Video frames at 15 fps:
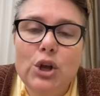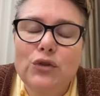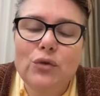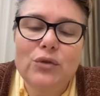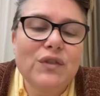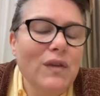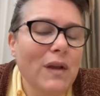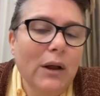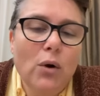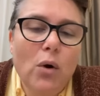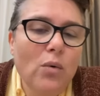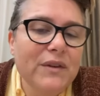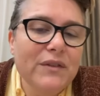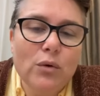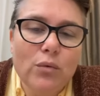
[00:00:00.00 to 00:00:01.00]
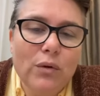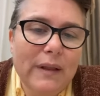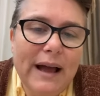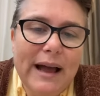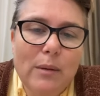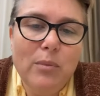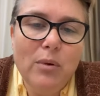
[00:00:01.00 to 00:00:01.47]
So it's not always a
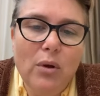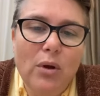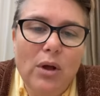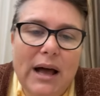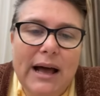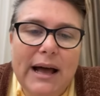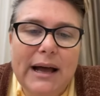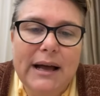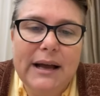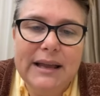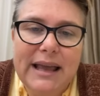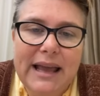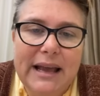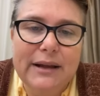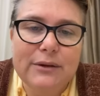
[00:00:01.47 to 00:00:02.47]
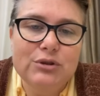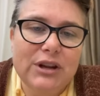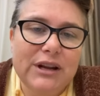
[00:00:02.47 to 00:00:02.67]
reliable gauge.